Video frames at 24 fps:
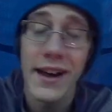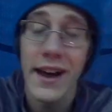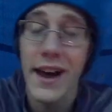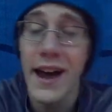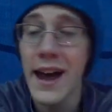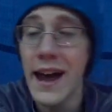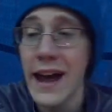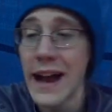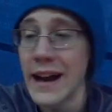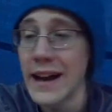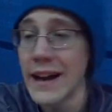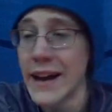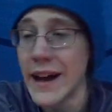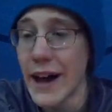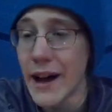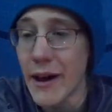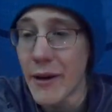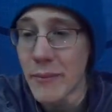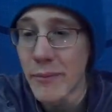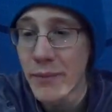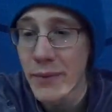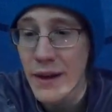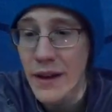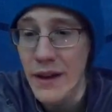
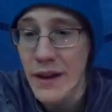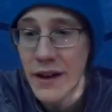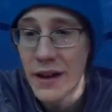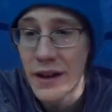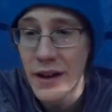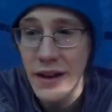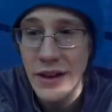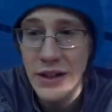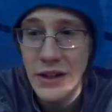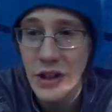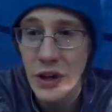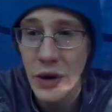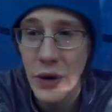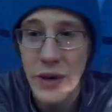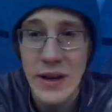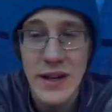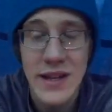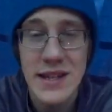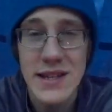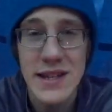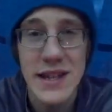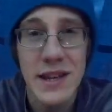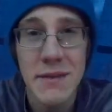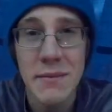and you know,
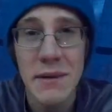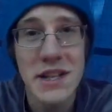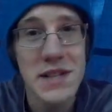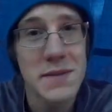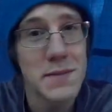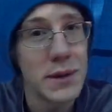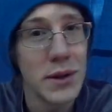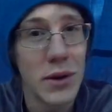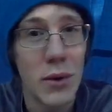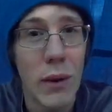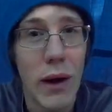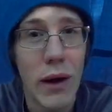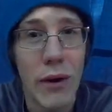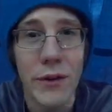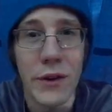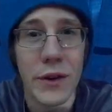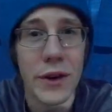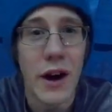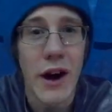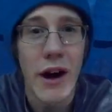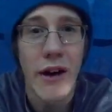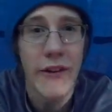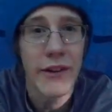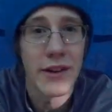he must be a wealth of
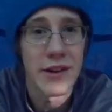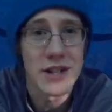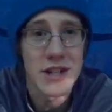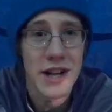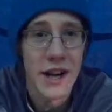knowledge.